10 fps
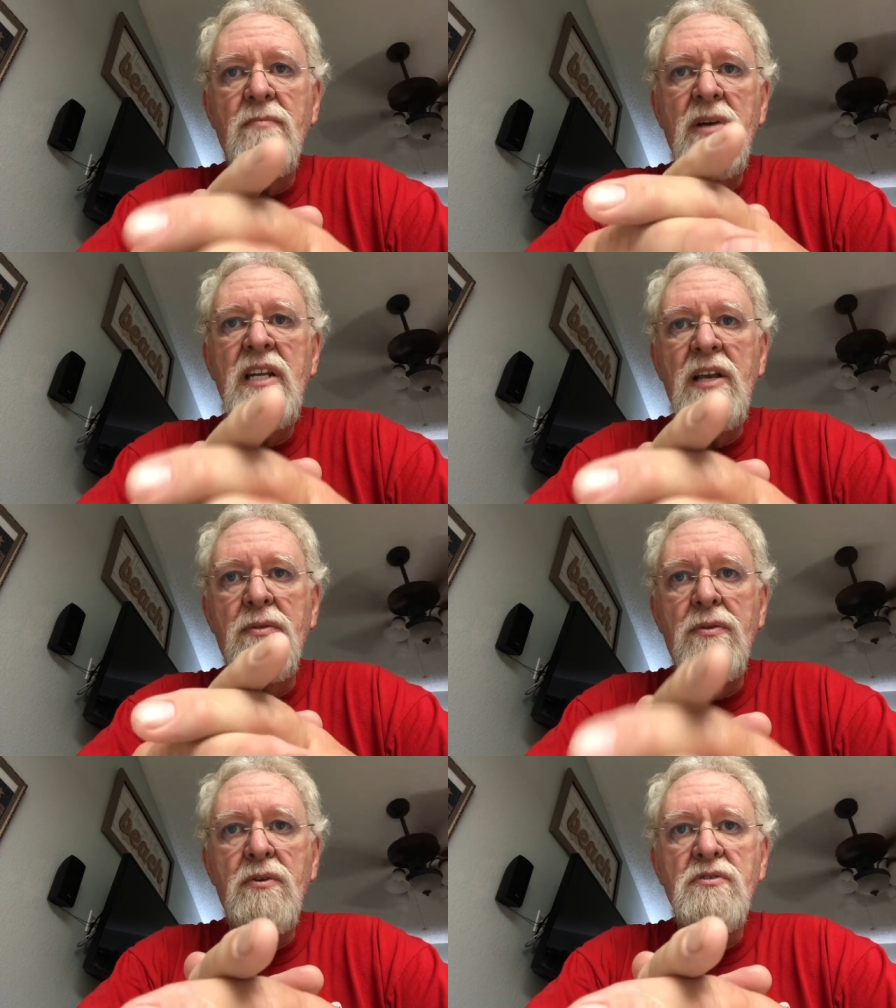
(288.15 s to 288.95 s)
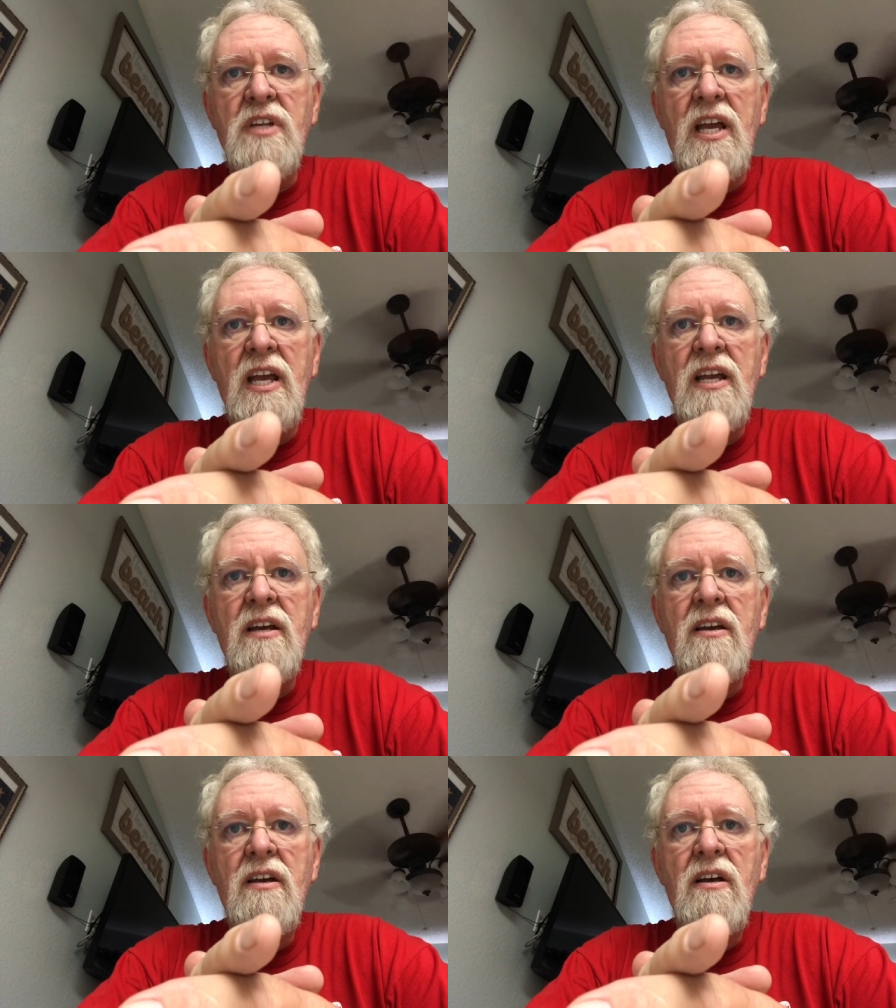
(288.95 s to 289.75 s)
Monday and Thursday
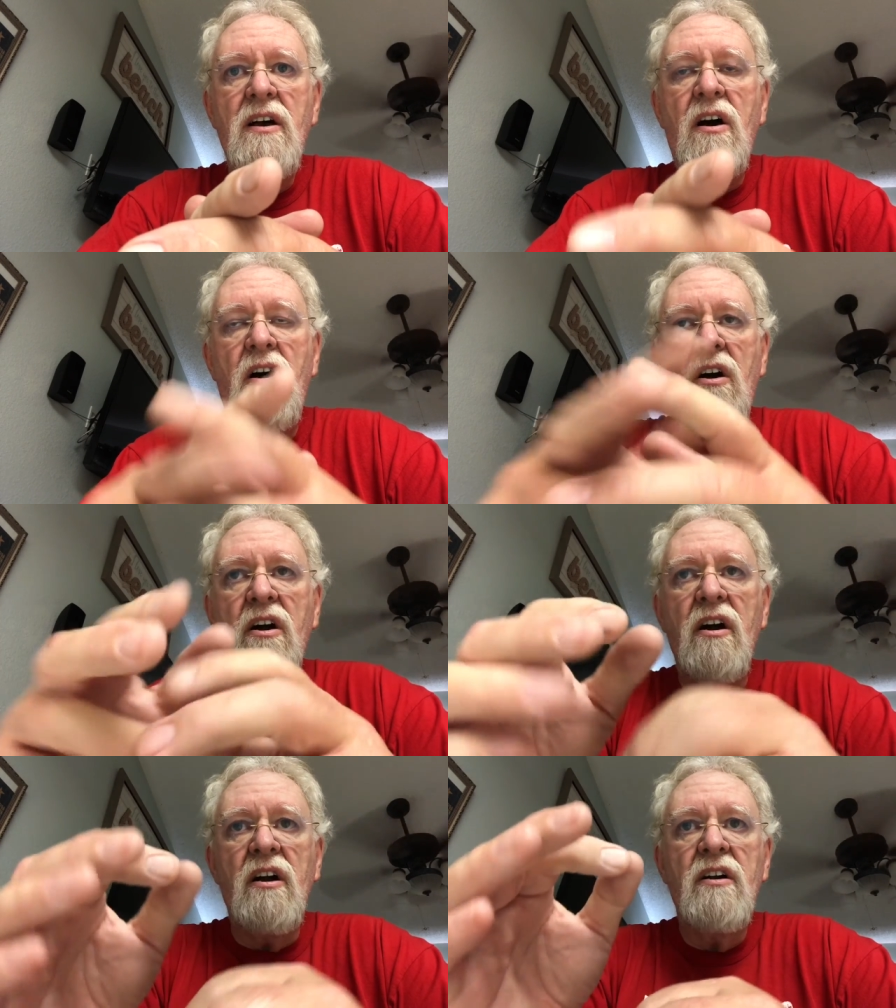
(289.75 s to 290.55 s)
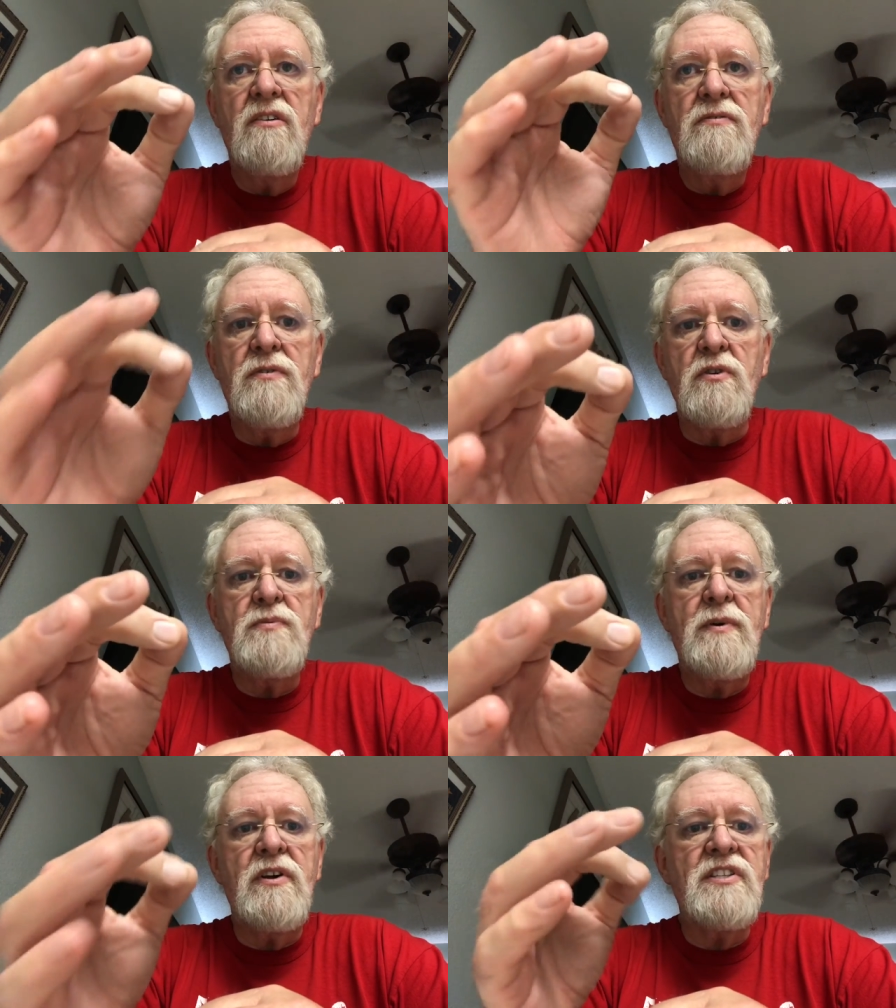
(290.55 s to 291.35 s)
are
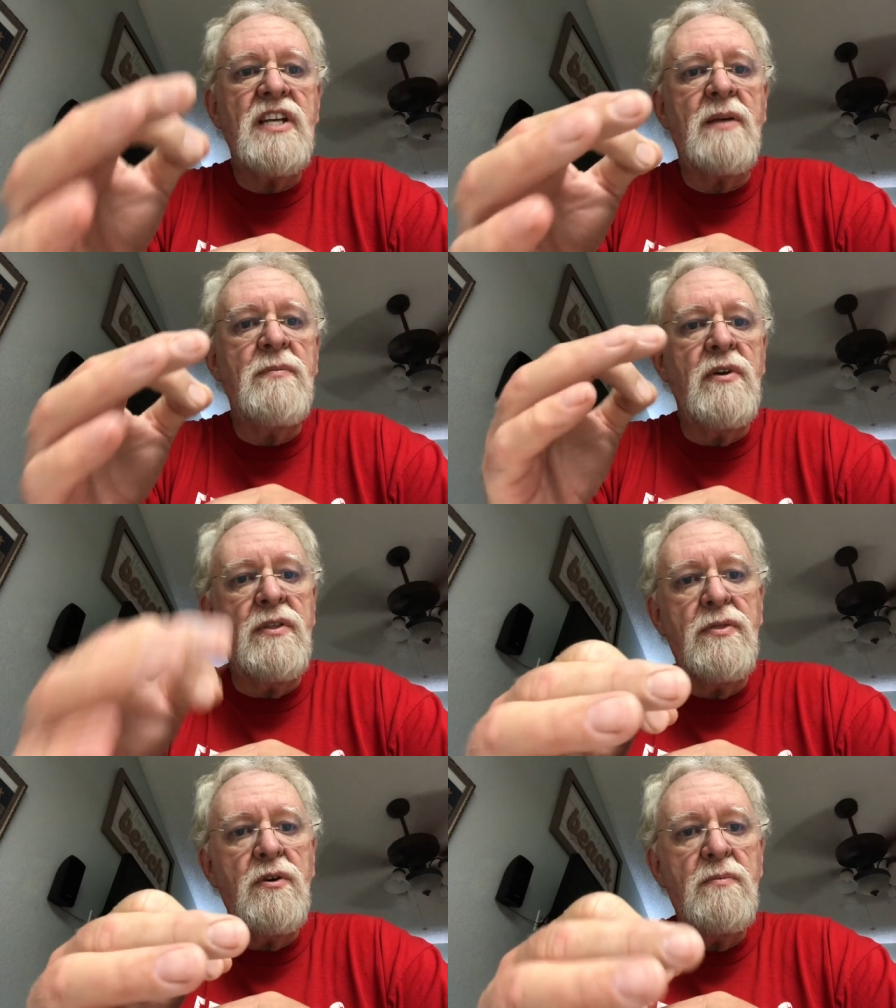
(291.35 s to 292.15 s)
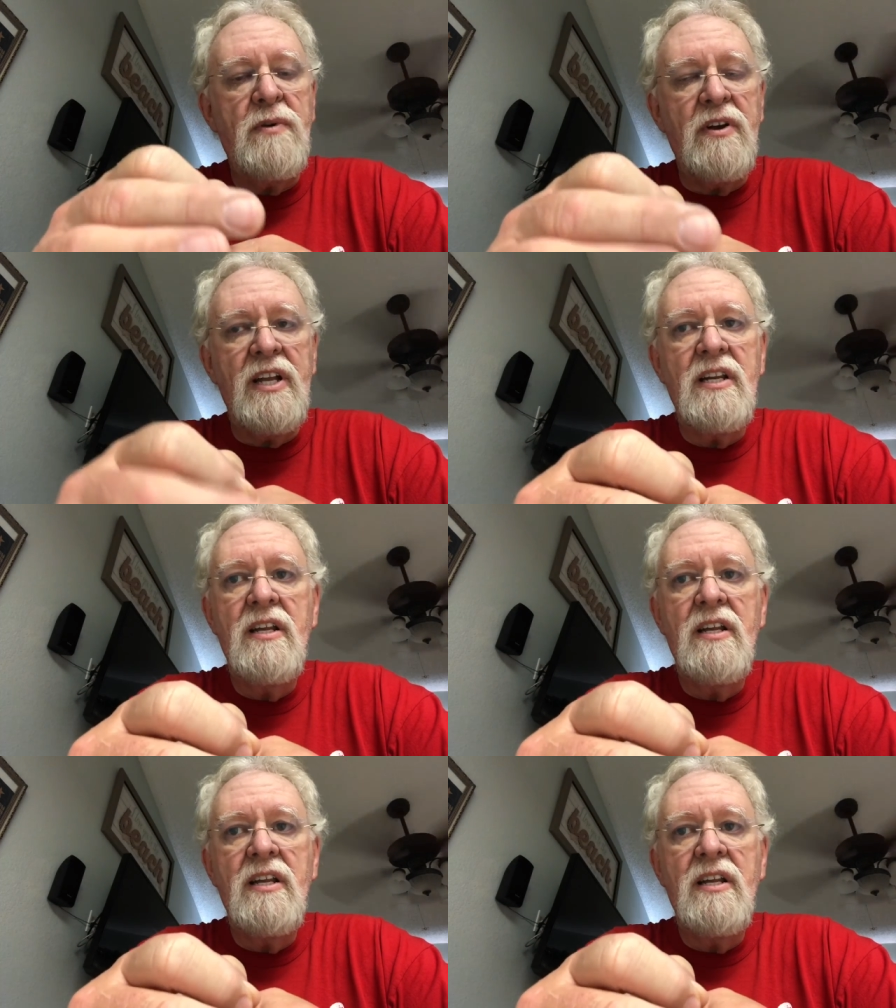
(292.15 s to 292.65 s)
first period, second period, and third period.